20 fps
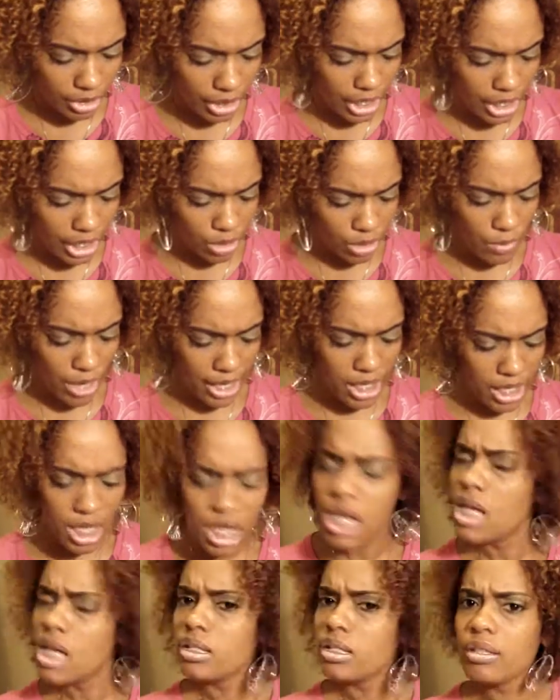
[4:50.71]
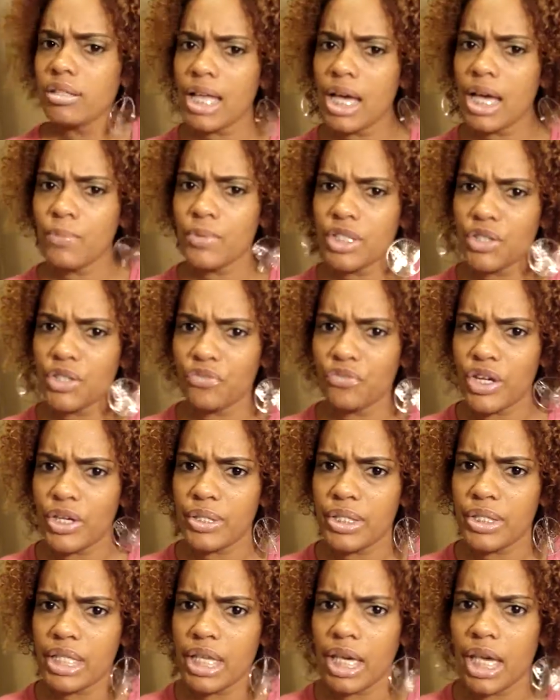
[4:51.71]
Anyway, so that was the
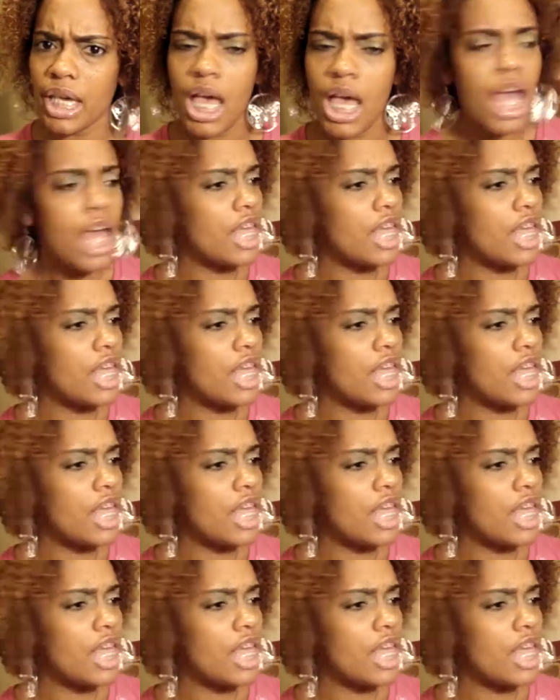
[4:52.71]
first thing.